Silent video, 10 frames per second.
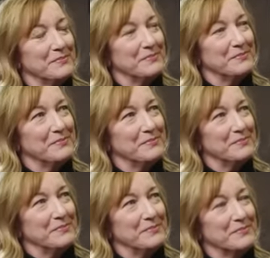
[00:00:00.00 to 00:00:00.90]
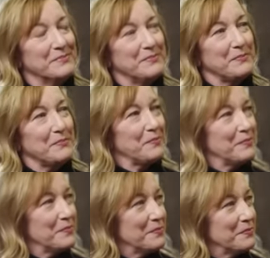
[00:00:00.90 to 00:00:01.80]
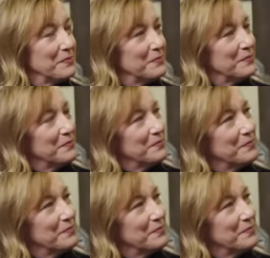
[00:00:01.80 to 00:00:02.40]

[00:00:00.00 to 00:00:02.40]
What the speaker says: (not speaking)